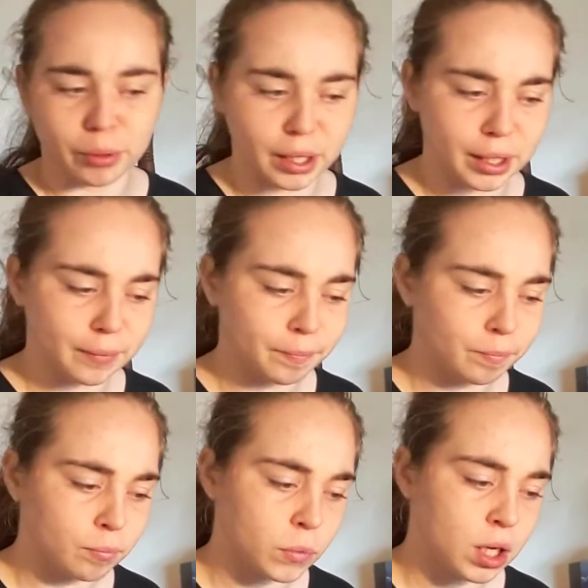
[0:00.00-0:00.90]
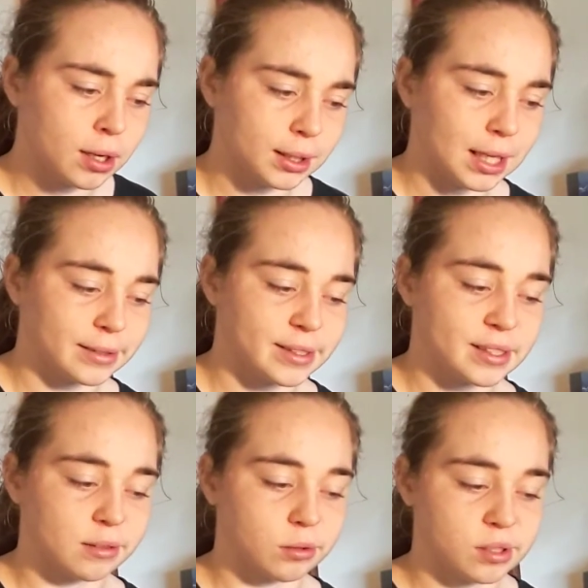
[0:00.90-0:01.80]
But that's
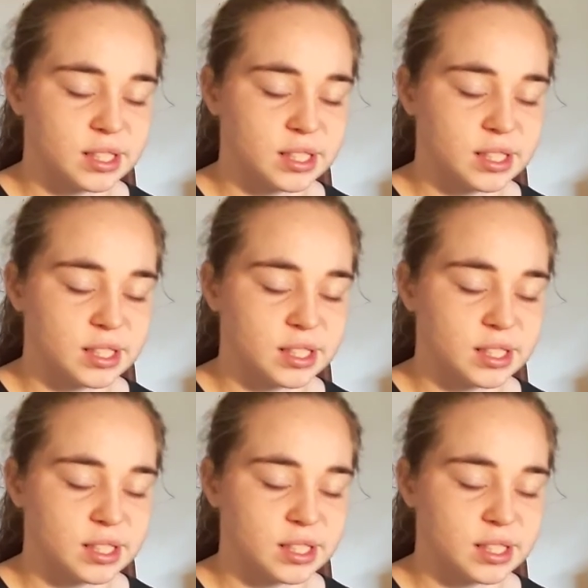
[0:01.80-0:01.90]
still